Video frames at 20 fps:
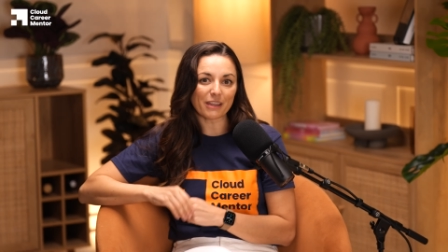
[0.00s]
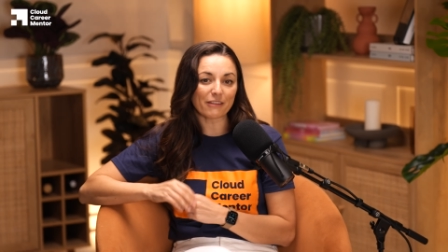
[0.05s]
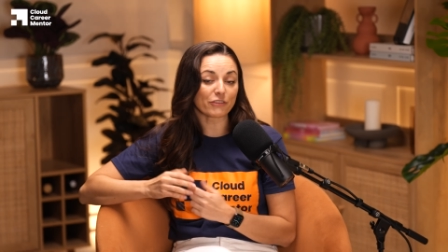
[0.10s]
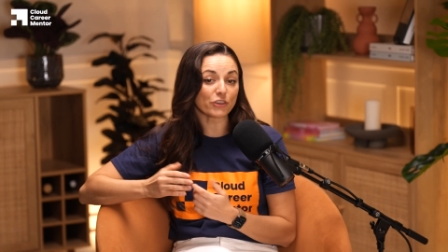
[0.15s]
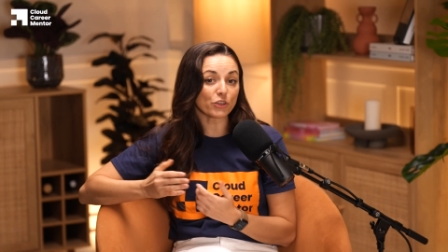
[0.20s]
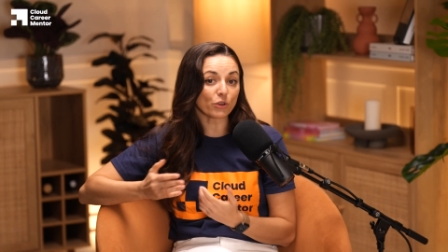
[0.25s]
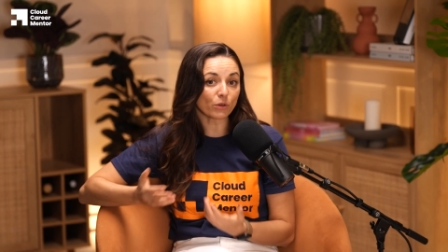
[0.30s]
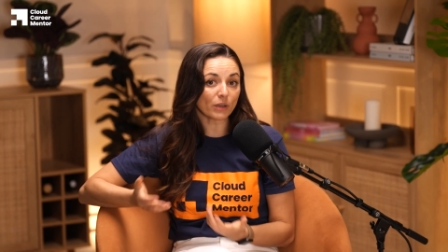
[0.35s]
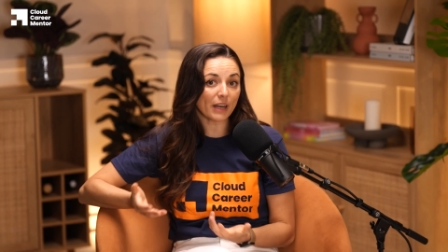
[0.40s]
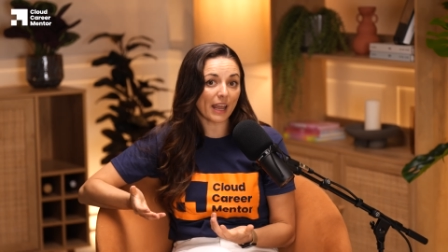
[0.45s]
if
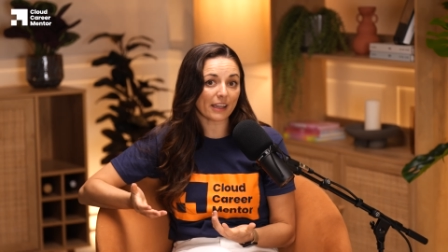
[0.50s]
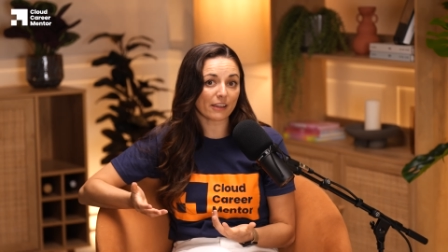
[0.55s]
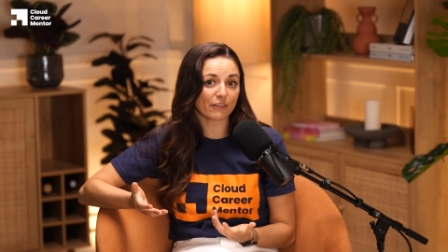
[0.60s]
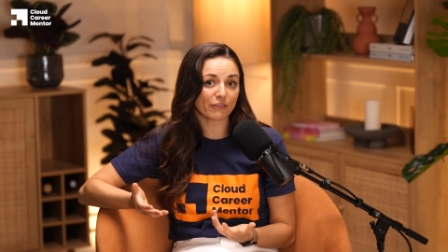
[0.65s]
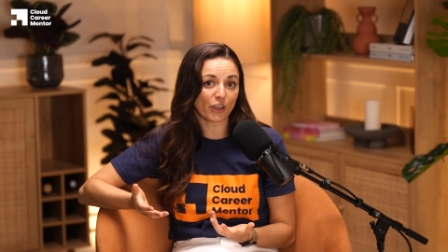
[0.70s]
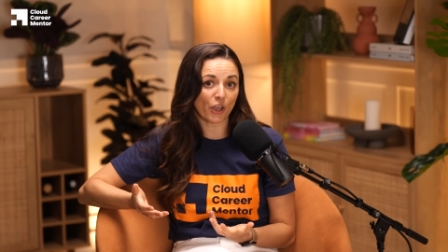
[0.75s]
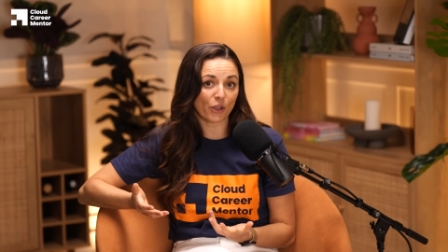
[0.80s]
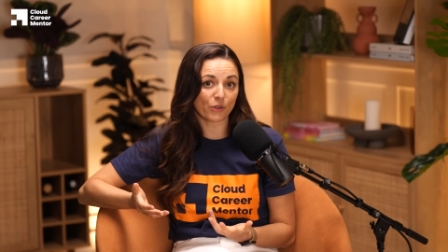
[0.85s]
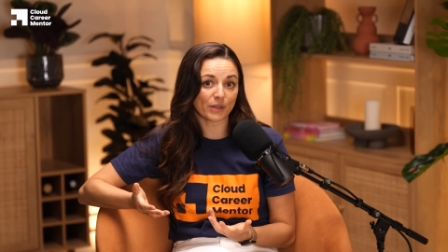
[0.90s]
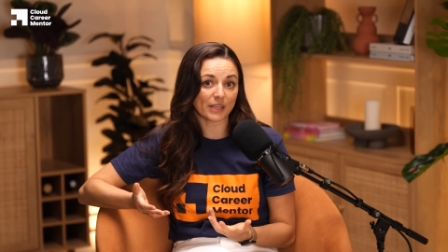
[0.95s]
your lack of
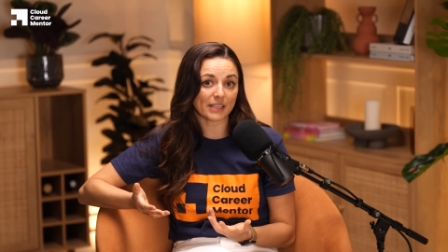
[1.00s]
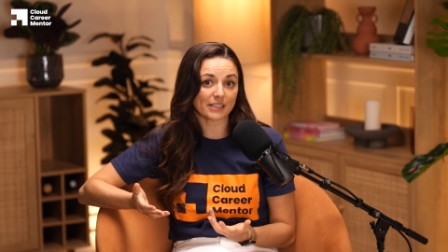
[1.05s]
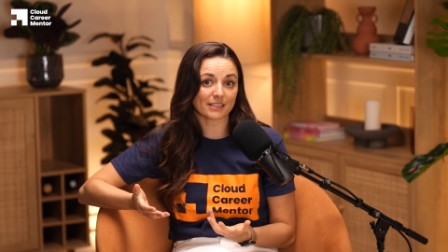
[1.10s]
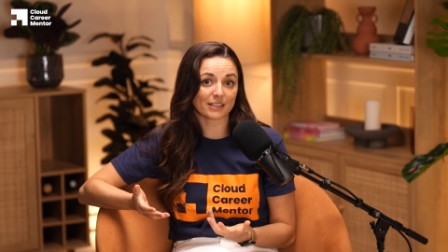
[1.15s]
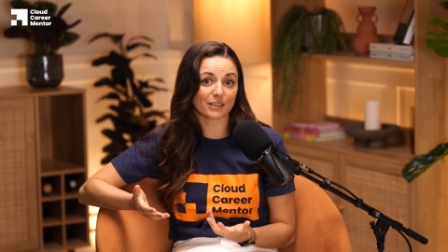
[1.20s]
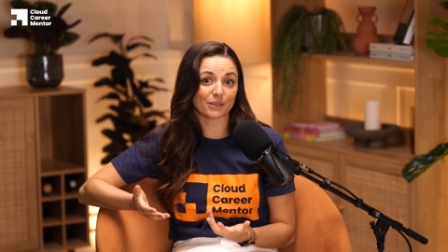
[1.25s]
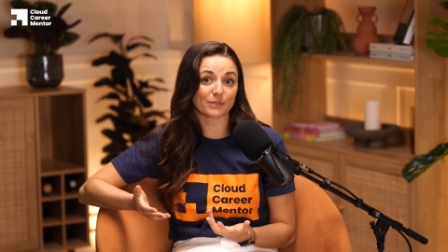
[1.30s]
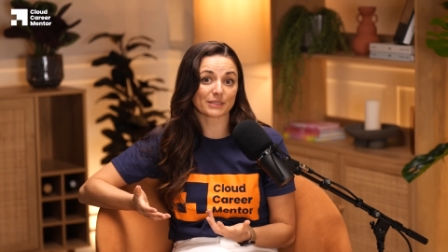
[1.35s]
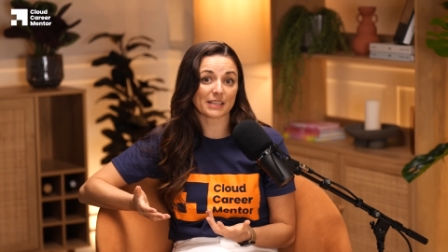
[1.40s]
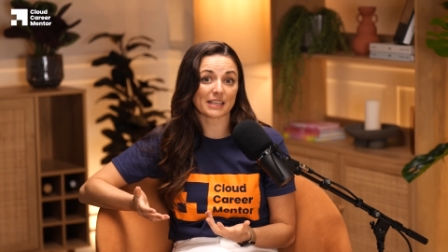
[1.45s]
coding
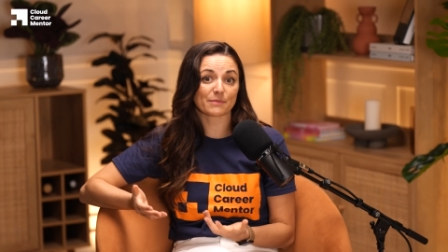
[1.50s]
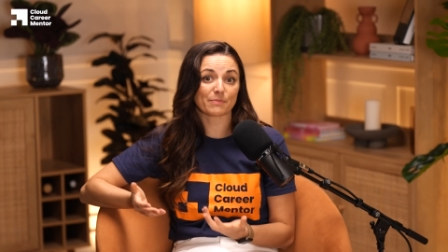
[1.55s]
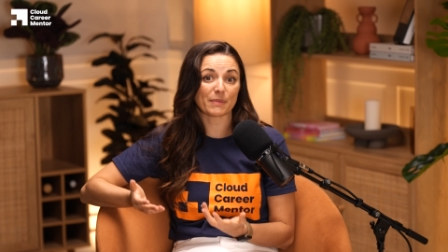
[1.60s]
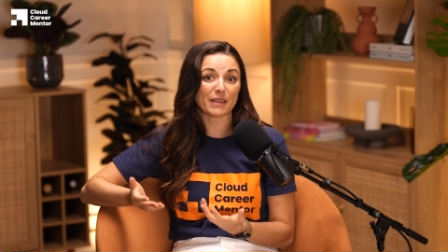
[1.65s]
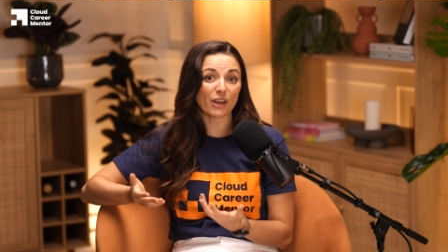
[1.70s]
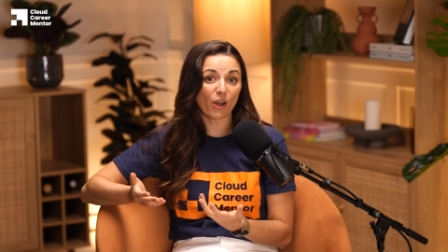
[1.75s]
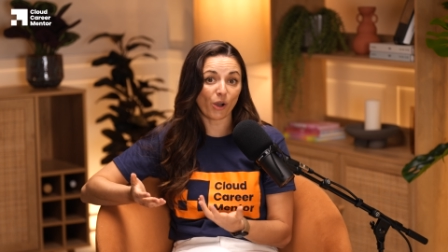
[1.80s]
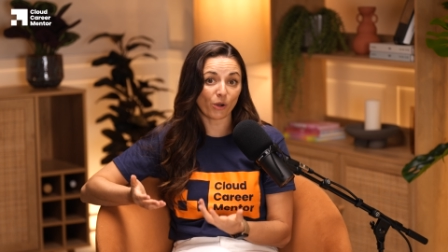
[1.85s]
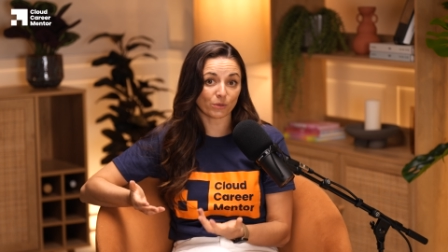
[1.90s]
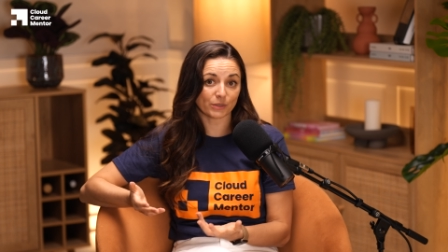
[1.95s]
skills has
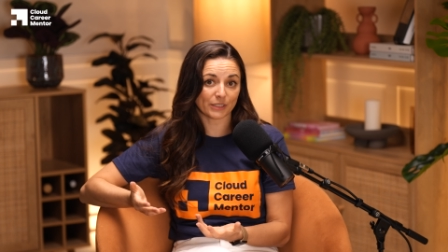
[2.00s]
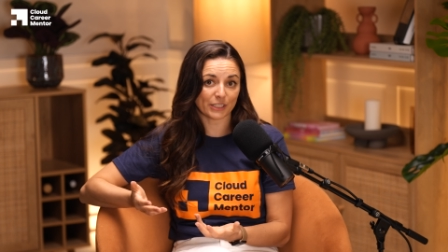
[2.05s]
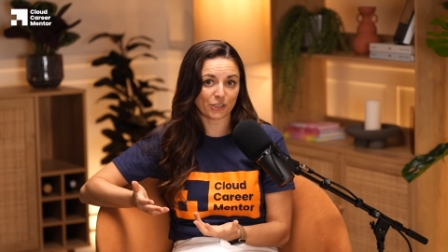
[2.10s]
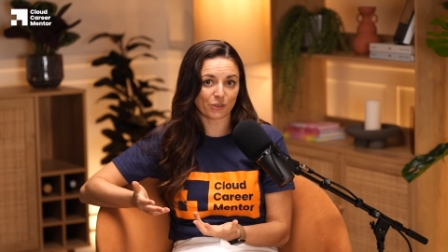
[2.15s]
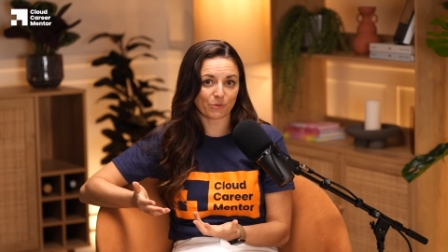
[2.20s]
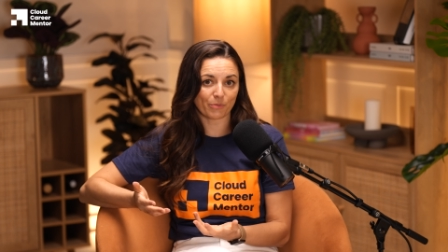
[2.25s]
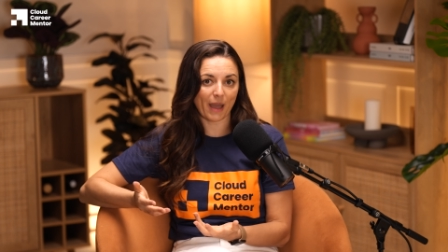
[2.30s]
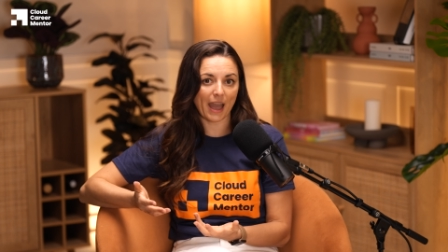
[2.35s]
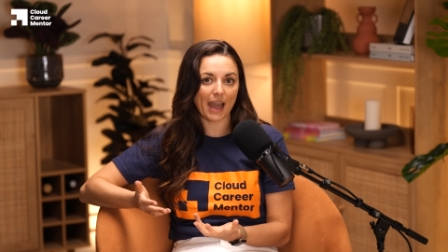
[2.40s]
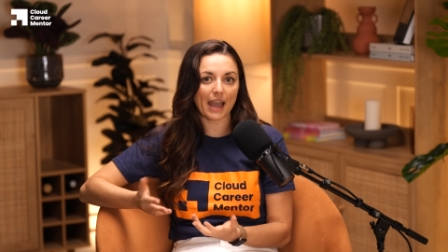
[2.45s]
been holding
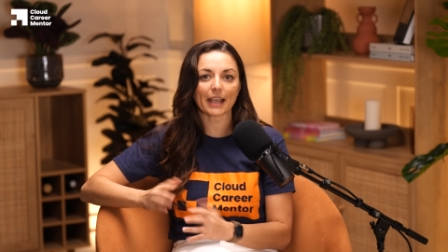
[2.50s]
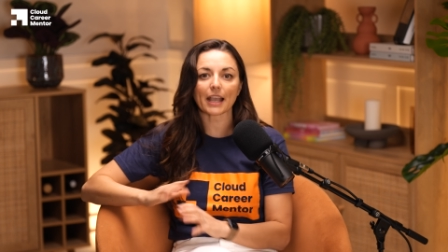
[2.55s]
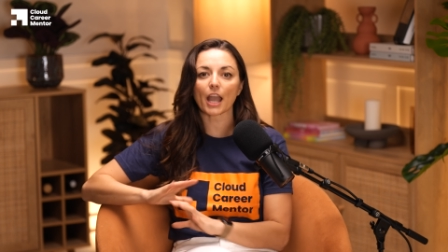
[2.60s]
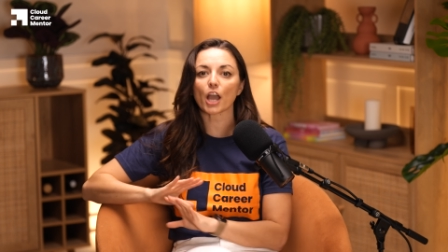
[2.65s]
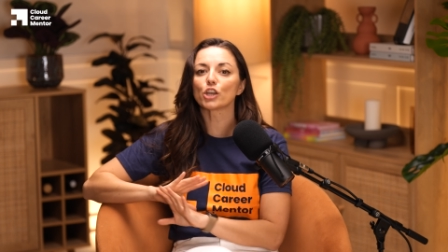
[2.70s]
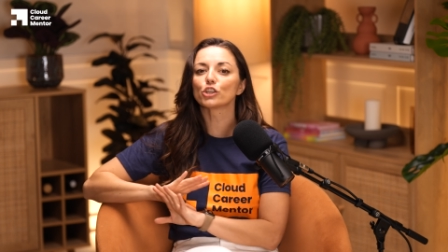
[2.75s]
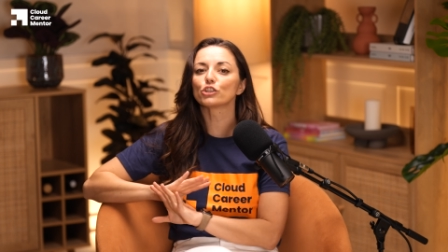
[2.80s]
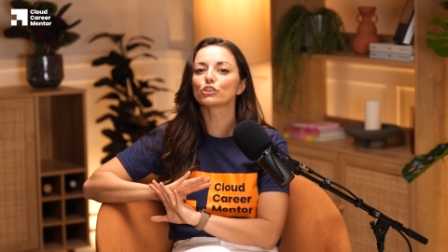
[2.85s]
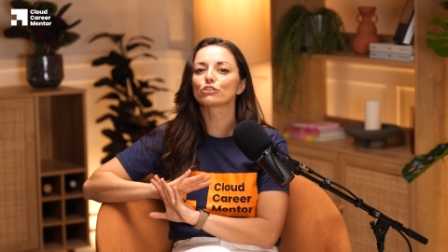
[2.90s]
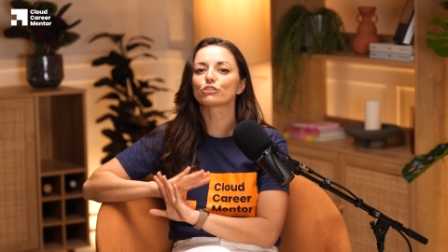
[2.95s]
you back,
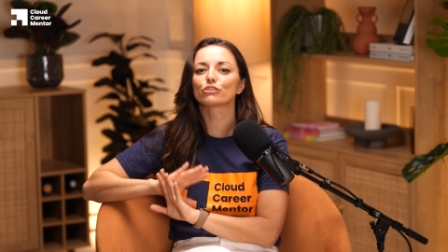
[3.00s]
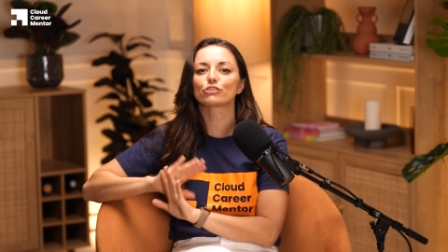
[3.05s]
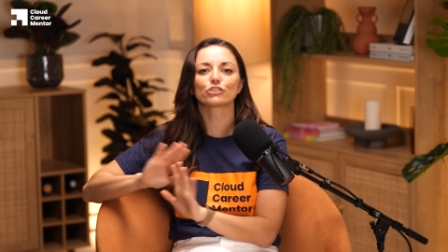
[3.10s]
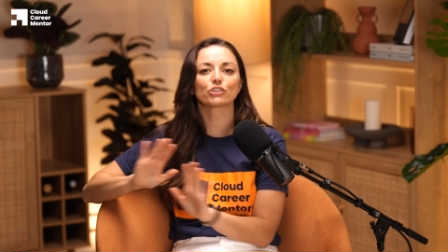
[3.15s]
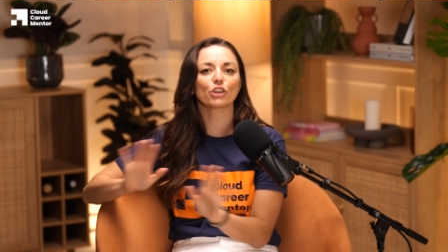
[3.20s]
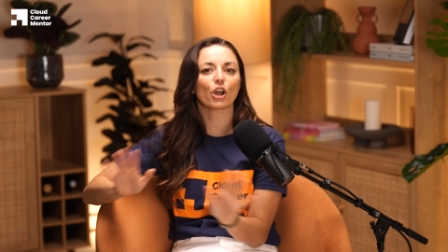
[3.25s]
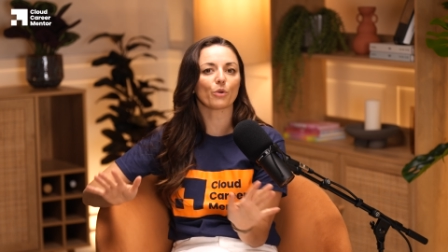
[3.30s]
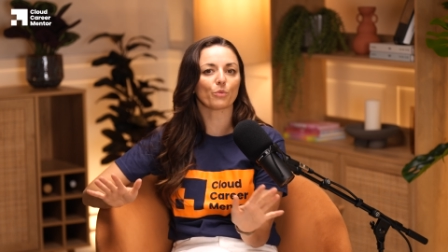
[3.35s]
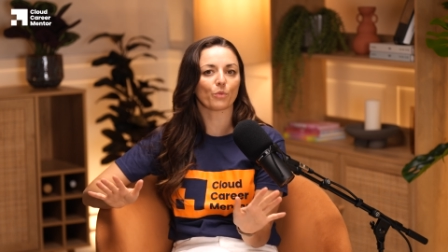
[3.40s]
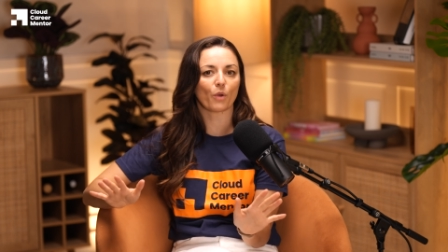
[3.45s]

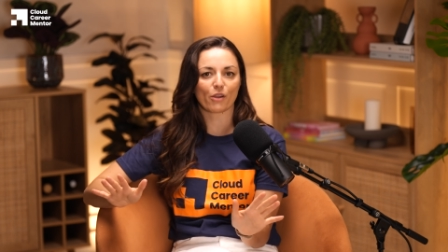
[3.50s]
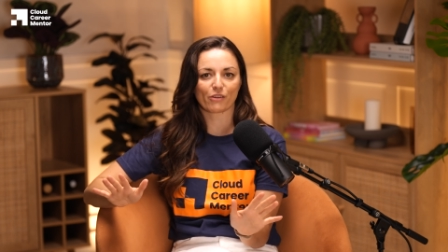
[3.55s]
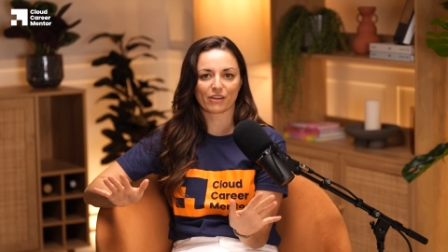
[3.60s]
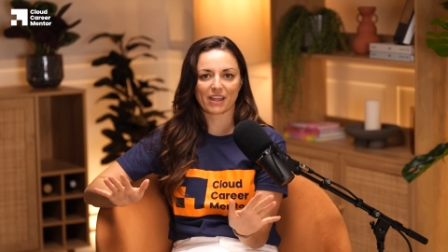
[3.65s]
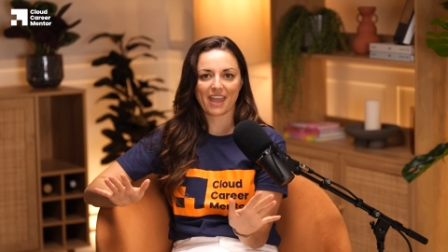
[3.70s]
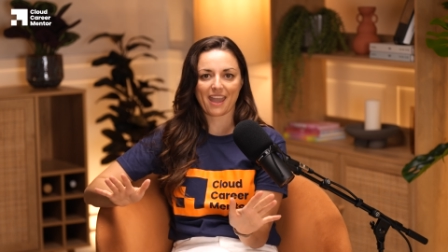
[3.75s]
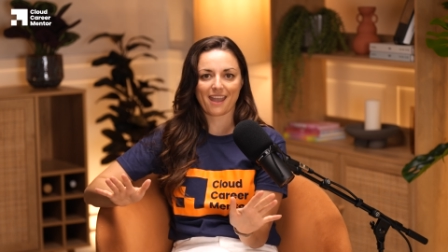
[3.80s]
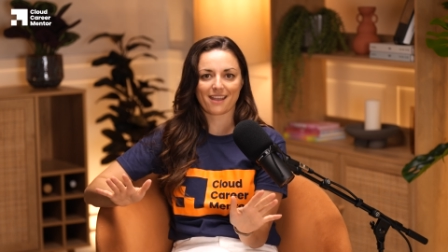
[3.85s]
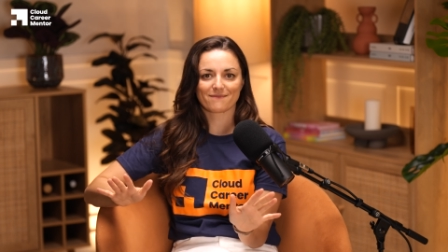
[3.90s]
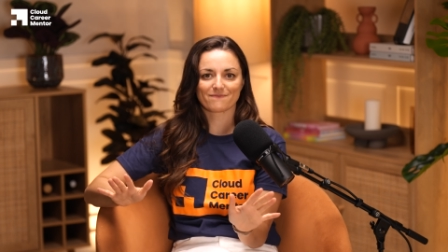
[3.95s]
stop
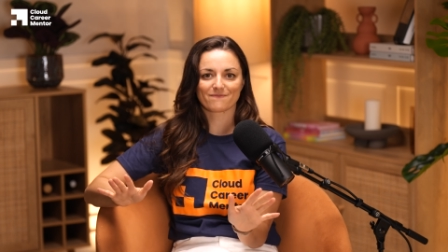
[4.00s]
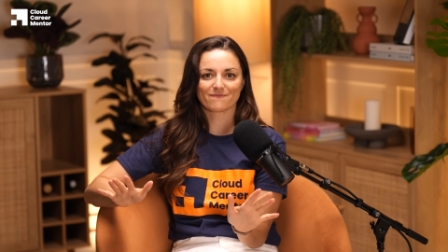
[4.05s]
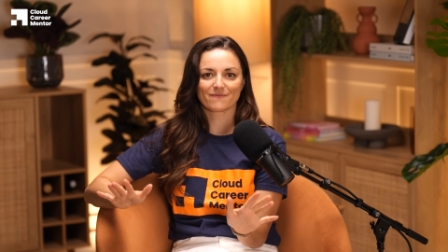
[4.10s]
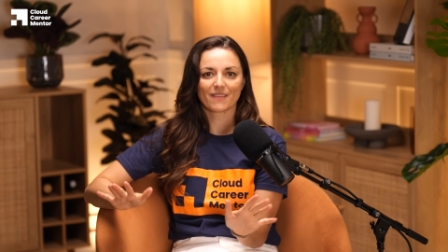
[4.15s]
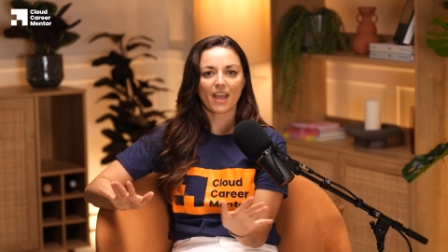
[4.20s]
worrying.